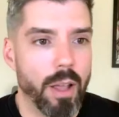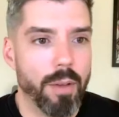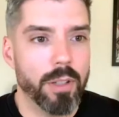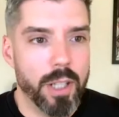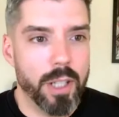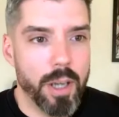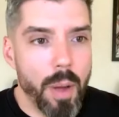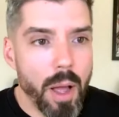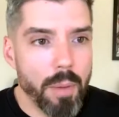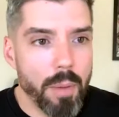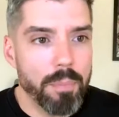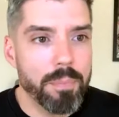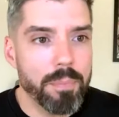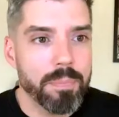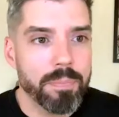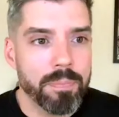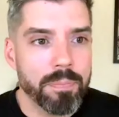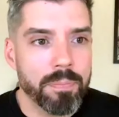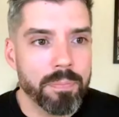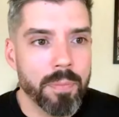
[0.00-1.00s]
leveling up.
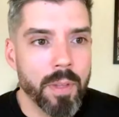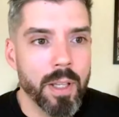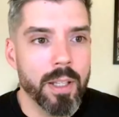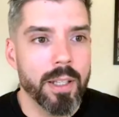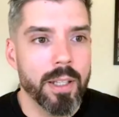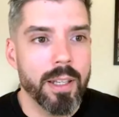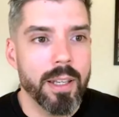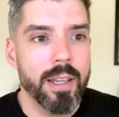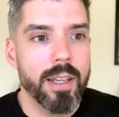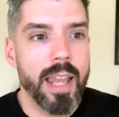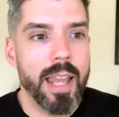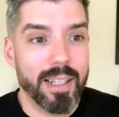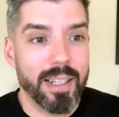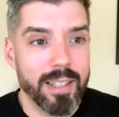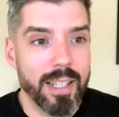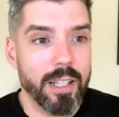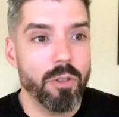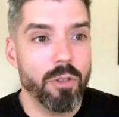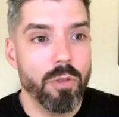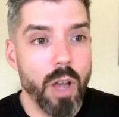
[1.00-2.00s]
Next
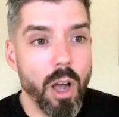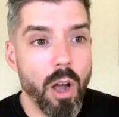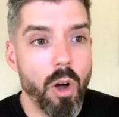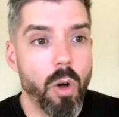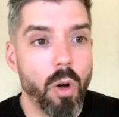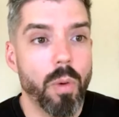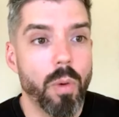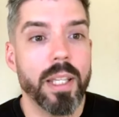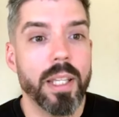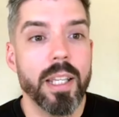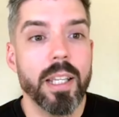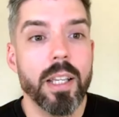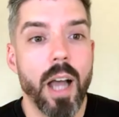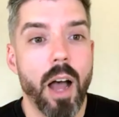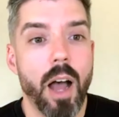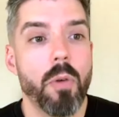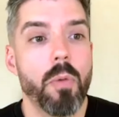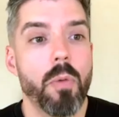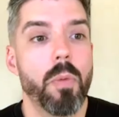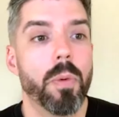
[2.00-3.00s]
thing you know, he
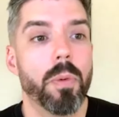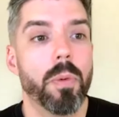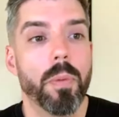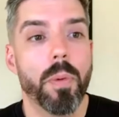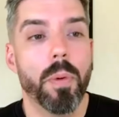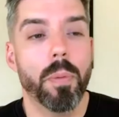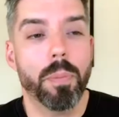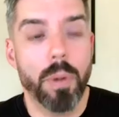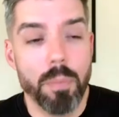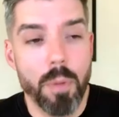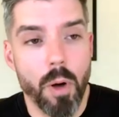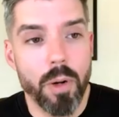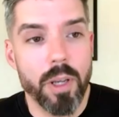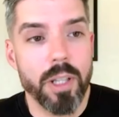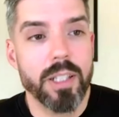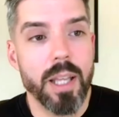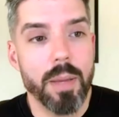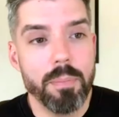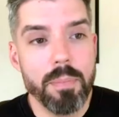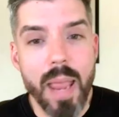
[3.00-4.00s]
got
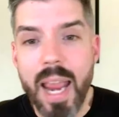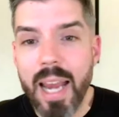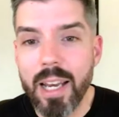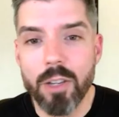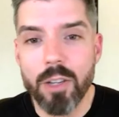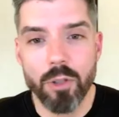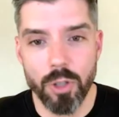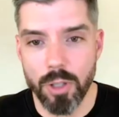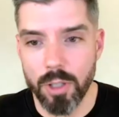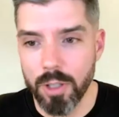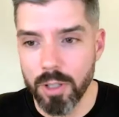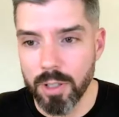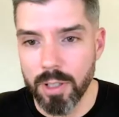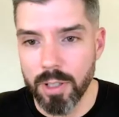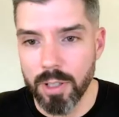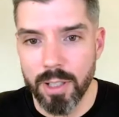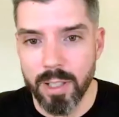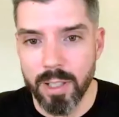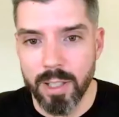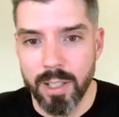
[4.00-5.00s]
promoted to manager.
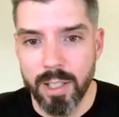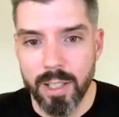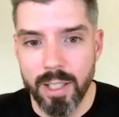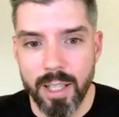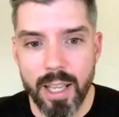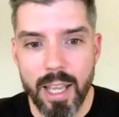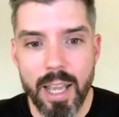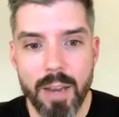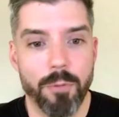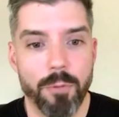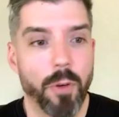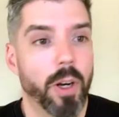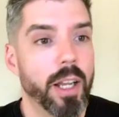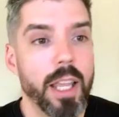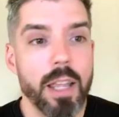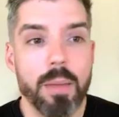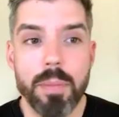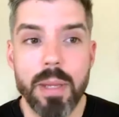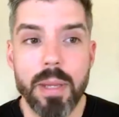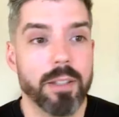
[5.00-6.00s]
And for
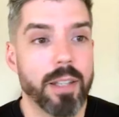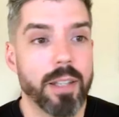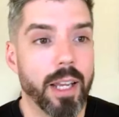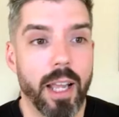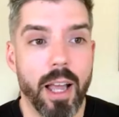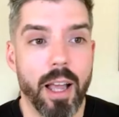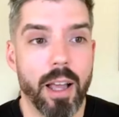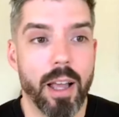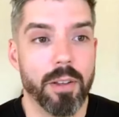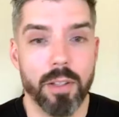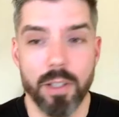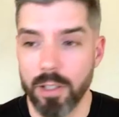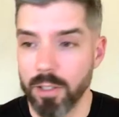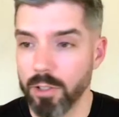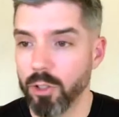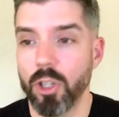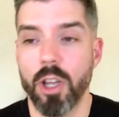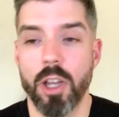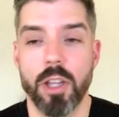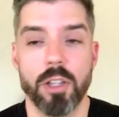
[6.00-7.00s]
him, he's like
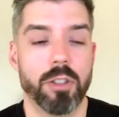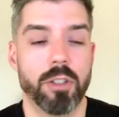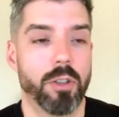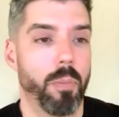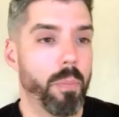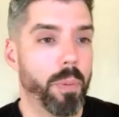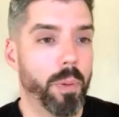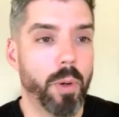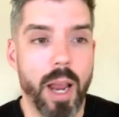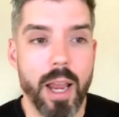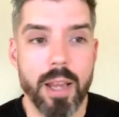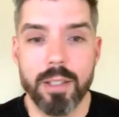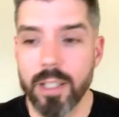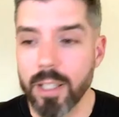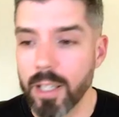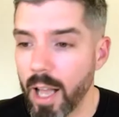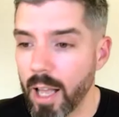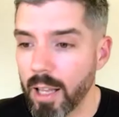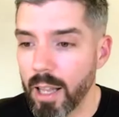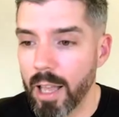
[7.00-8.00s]
just
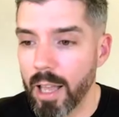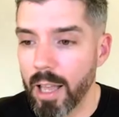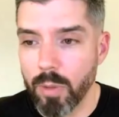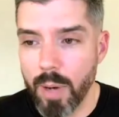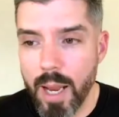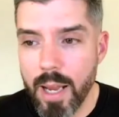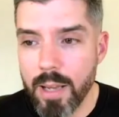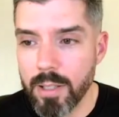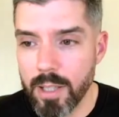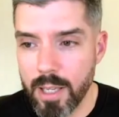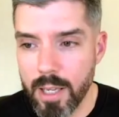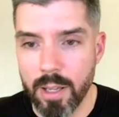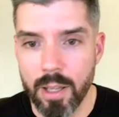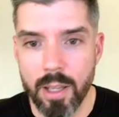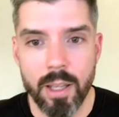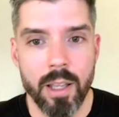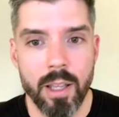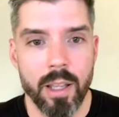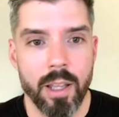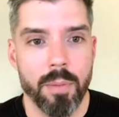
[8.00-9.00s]
praising God like crazy
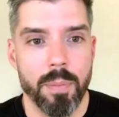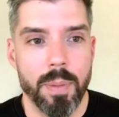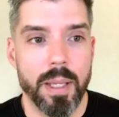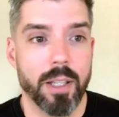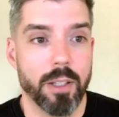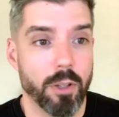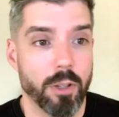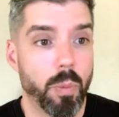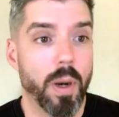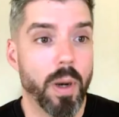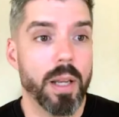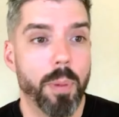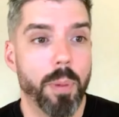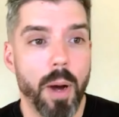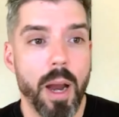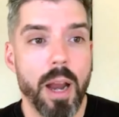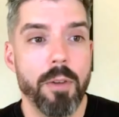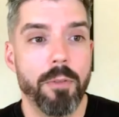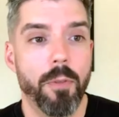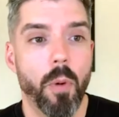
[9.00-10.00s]
because it's what he
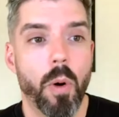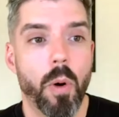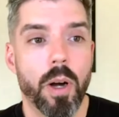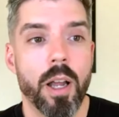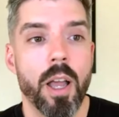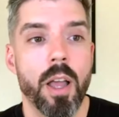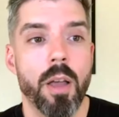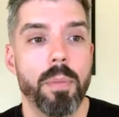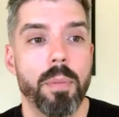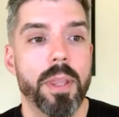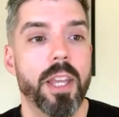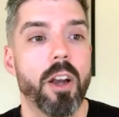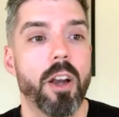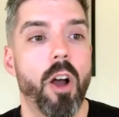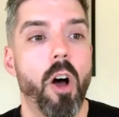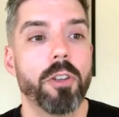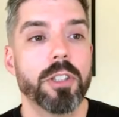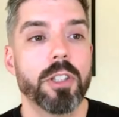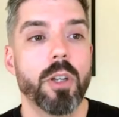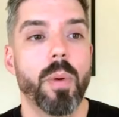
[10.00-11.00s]
prayed for. But then
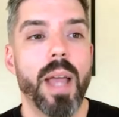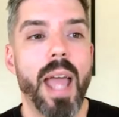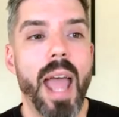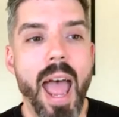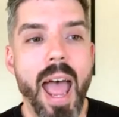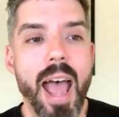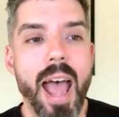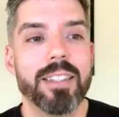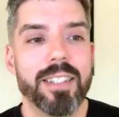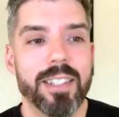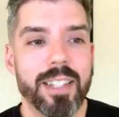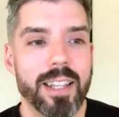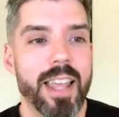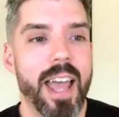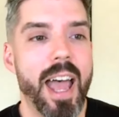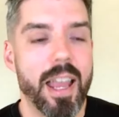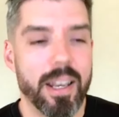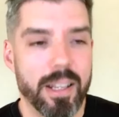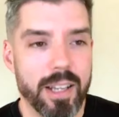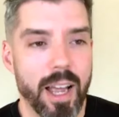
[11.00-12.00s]
also it adds to
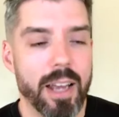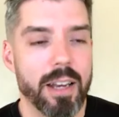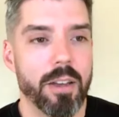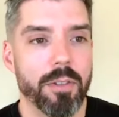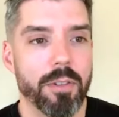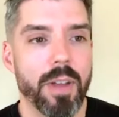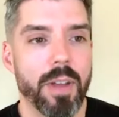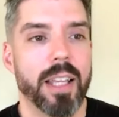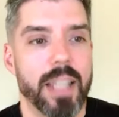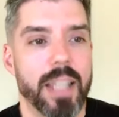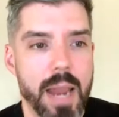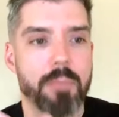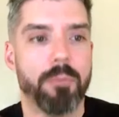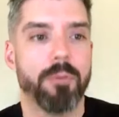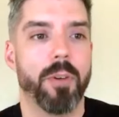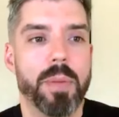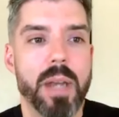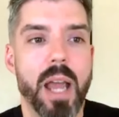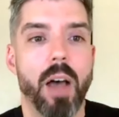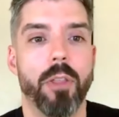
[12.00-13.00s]
that kind of, I came
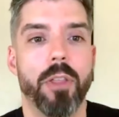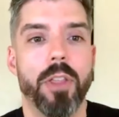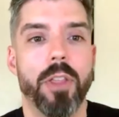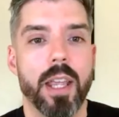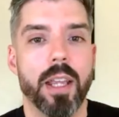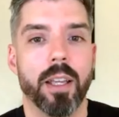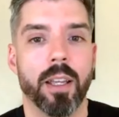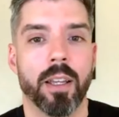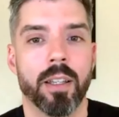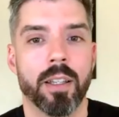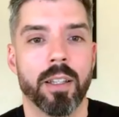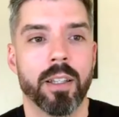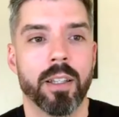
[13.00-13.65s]
from nothing,